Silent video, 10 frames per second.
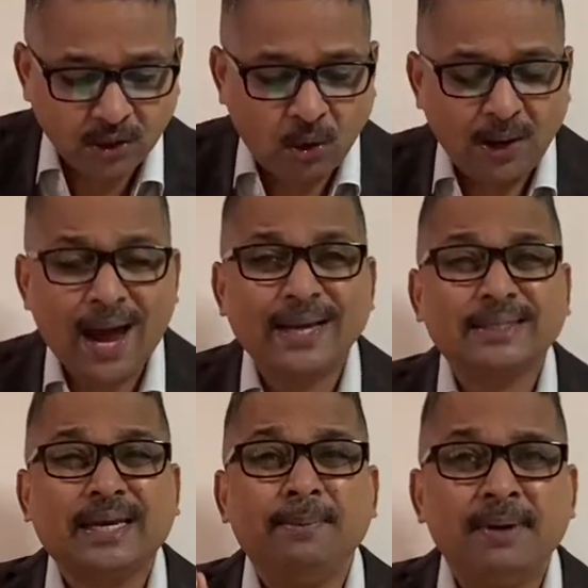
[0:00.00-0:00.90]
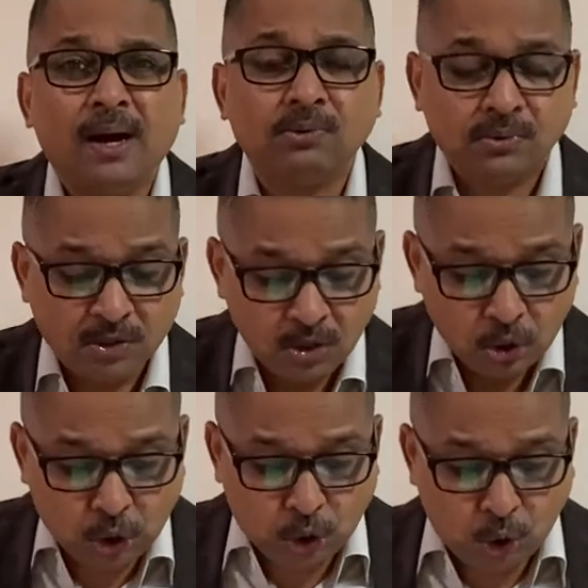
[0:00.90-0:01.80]
Goliath came down,
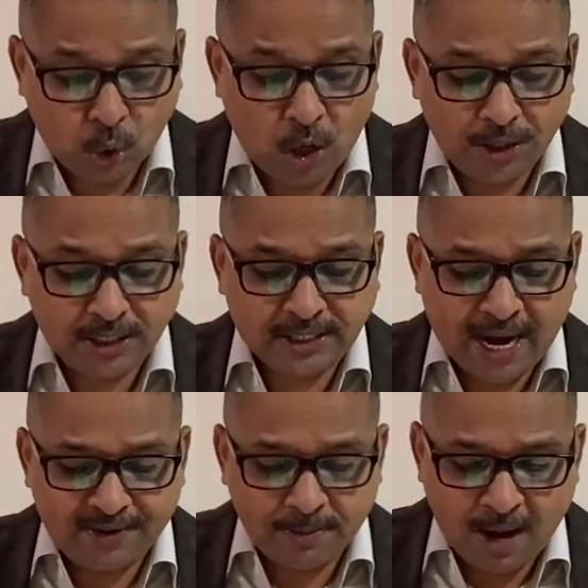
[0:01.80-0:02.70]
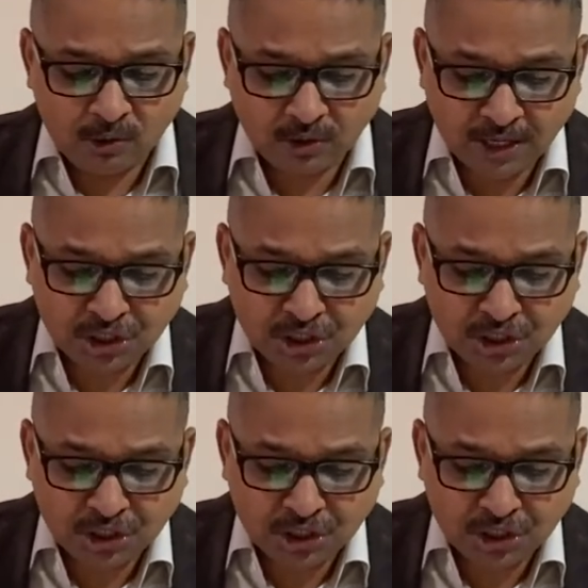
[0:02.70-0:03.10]
stood on the side of the mountain,